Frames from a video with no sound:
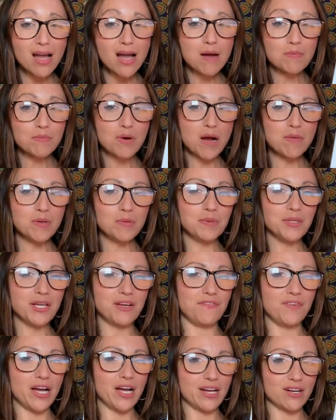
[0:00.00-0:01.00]
Probably
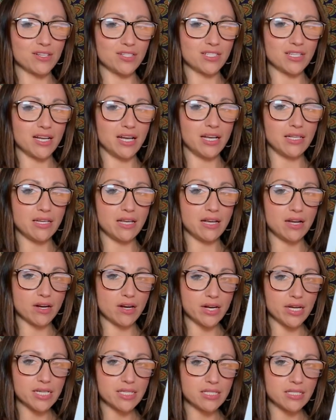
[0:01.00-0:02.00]
a fire sign,
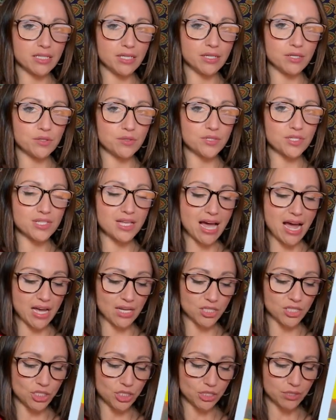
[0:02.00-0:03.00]
Aries, Leo, Sag.